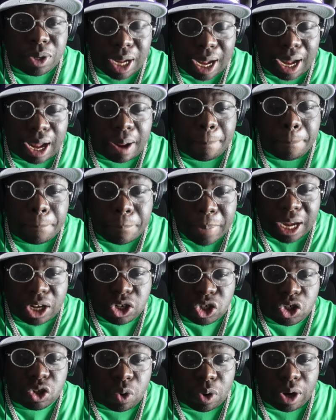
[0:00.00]
yeah, make
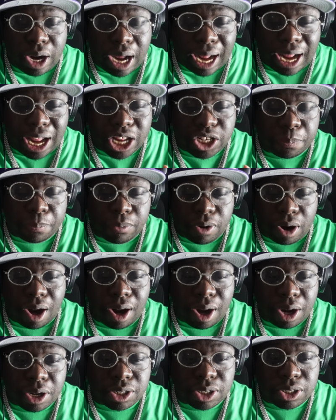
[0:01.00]
sure it has
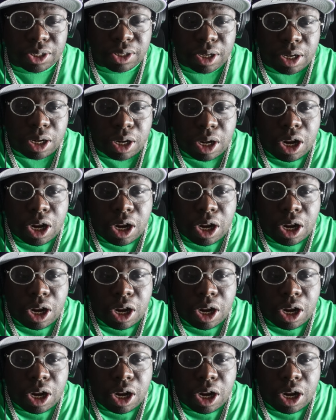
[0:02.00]
prongs.